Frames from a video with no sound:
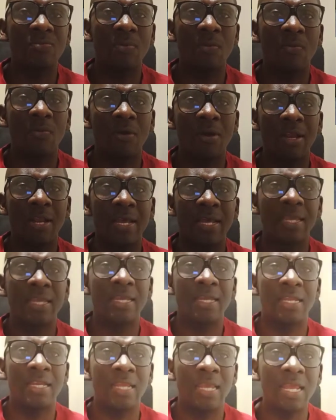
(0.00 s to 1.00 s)
people are
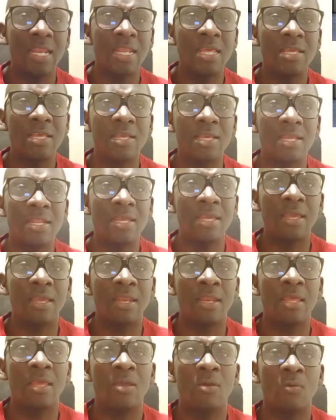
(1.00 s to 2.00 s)
working in
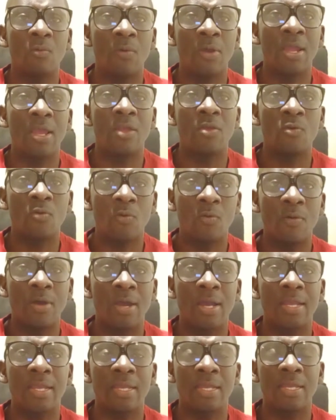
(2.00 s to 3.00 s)
anywhere you're
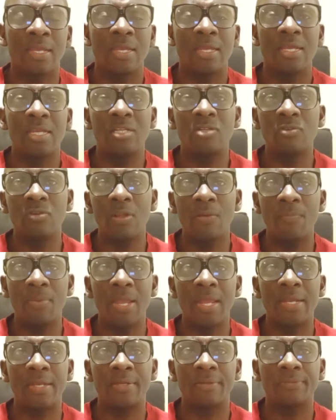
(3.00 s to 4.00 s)
working. It will
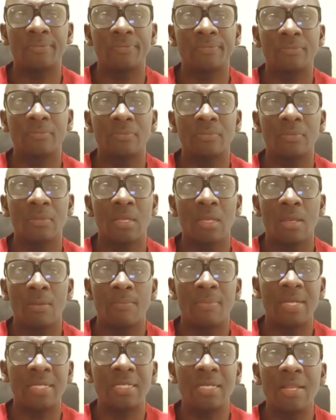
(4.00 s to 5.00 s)
depend.
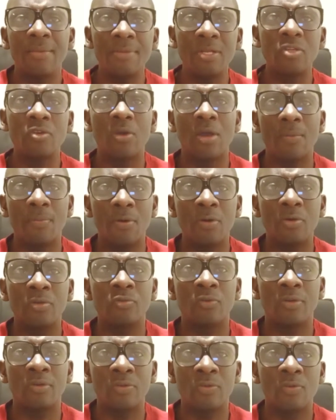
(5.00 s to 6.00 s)
But let me talk about
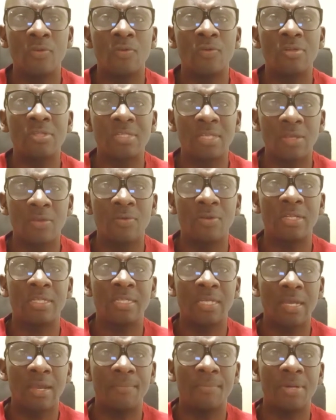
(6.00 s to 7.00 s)
what you call
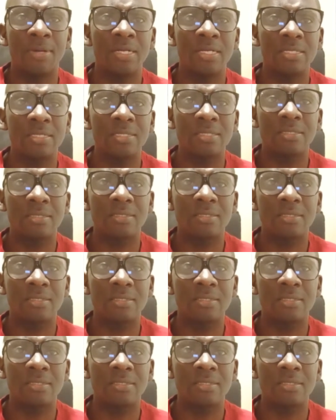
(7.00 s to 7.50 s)
security companies.